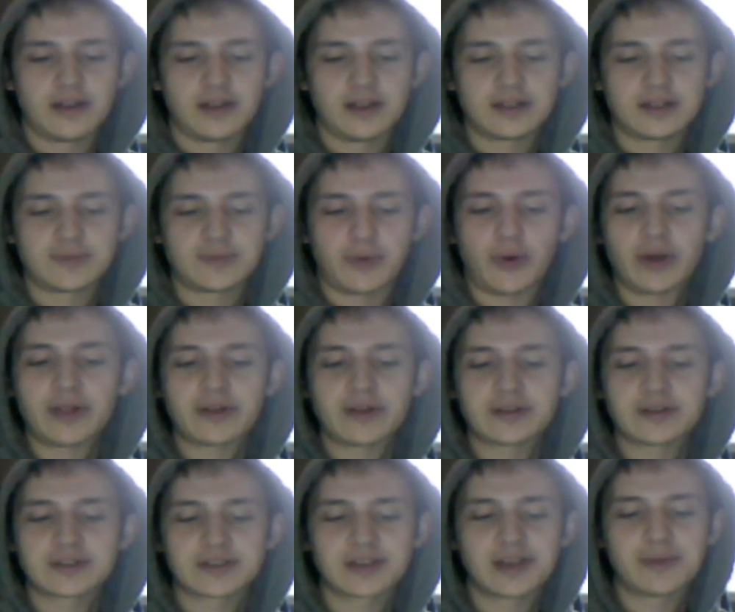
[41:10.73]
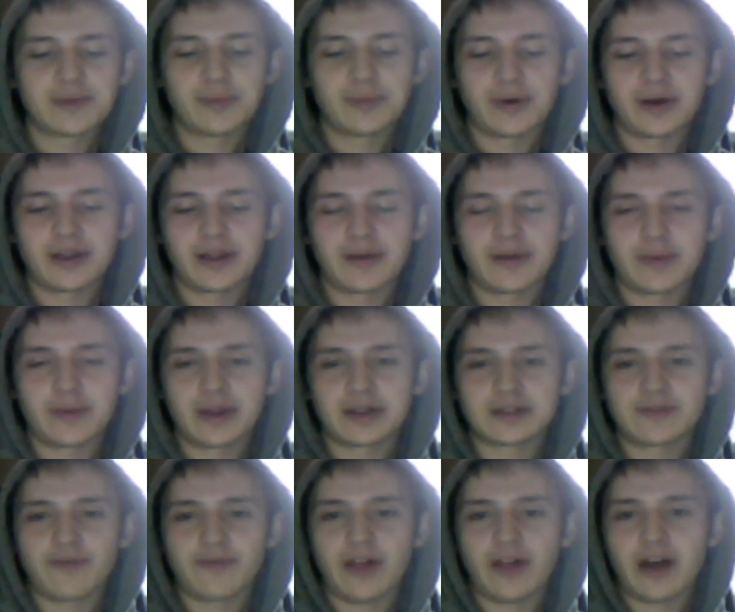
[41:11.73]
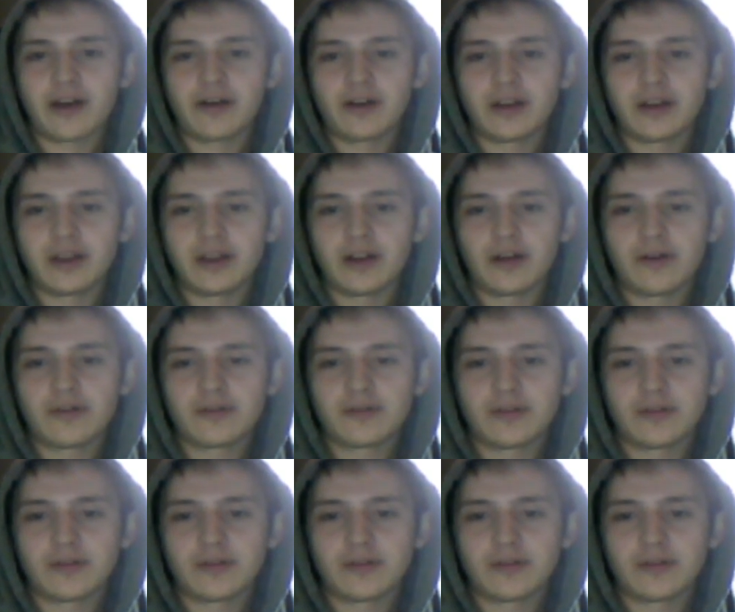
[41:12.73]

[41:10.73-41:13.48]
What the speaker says: it's pointless, but I mean, it's flattering, you know?